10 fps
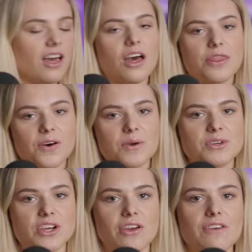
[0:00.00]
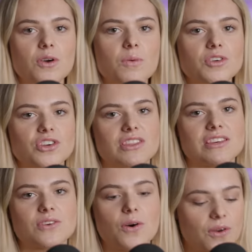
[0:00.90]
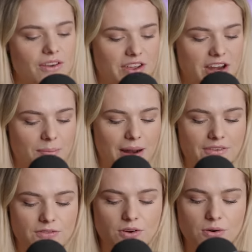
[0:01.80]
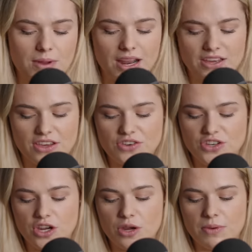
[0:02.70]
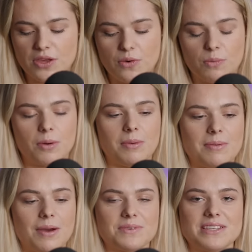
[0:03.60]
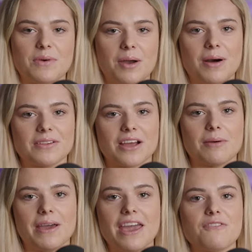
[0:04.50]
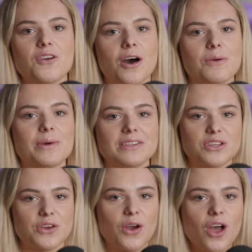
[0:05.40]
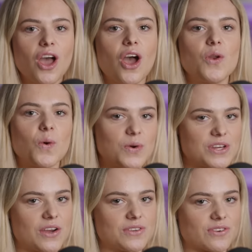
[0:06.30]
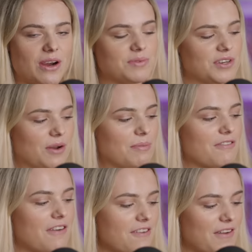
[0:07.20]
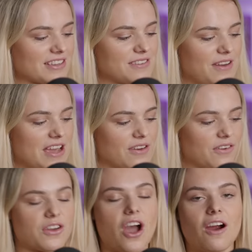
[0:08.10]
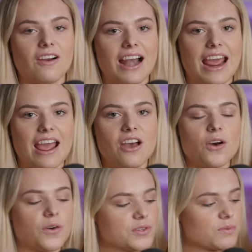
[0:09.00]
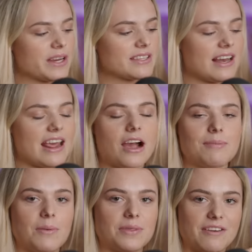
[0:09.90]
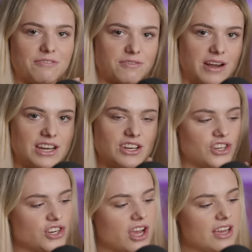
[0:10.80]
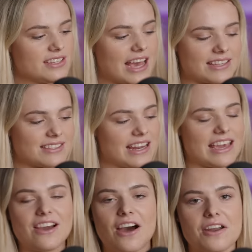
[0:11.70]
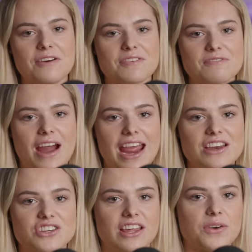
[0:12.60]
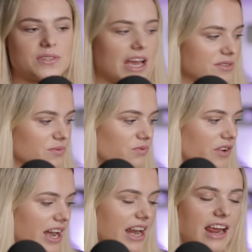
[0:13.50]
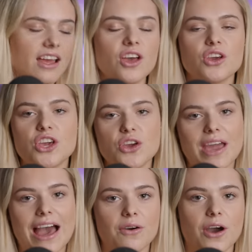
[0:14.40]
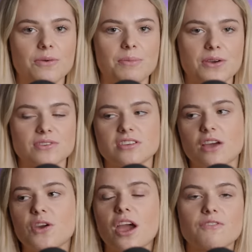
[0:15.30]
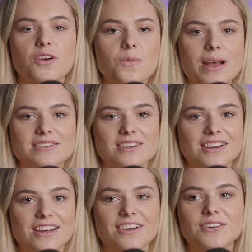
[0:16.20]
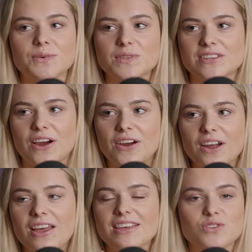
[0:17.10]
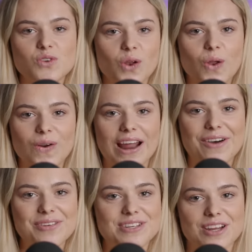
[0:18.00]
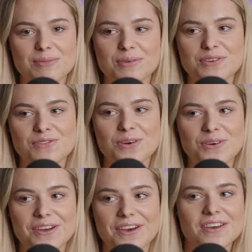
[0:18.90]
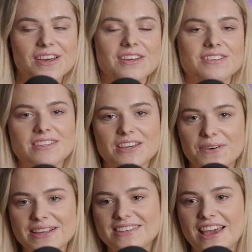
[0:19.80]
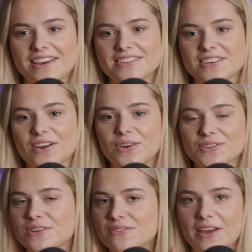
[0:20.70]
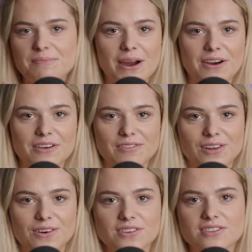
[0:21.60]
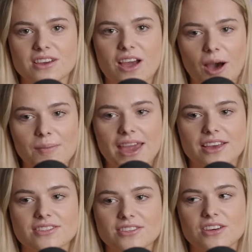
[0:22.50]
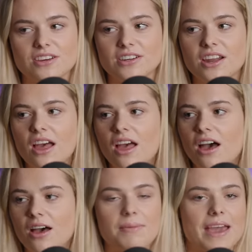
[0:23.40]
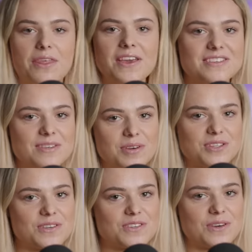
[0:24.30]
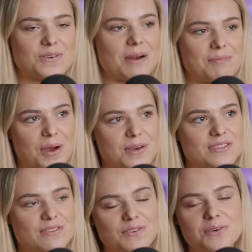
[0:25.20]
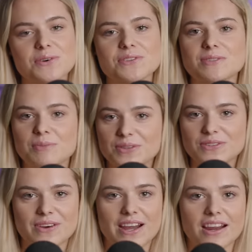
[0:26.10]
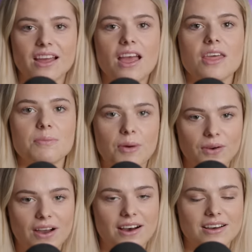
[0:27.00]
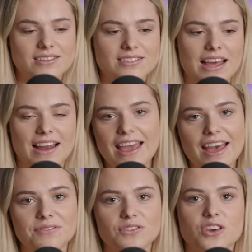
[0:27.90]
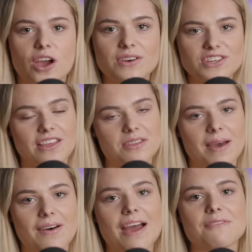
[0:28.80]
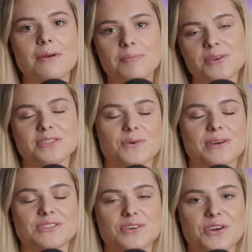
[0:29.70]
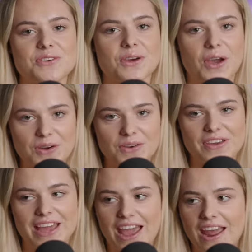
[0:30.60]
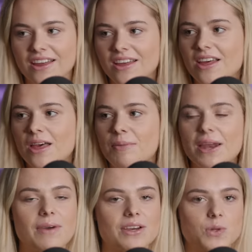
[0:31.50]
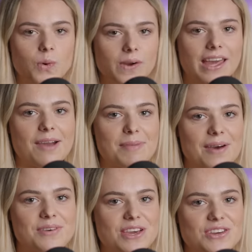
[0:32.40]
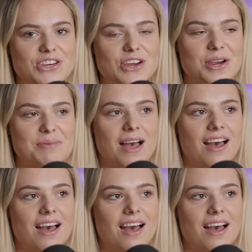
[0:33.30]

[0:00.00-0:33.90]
I thought I would show you, if you're watching this on a video platform like YouTube, you'll probably be able to see what I'm holding up here. If not, I will do an audio description. But Fairfax and Favour have currently, or just recently, come out with their fringe tassel-y kind of range, and they also have some really cute cowgirl boots. So if you're going for a western look, also, it's not long now until I'm off to Florida, to the USA, so lots of America vlogs coming soon. But yeah, thank you so much to RedPost for sponsoring the podcast. And yeah, go and check them out at redpostequestrian.co.uk. But anyway, talking about YouTube,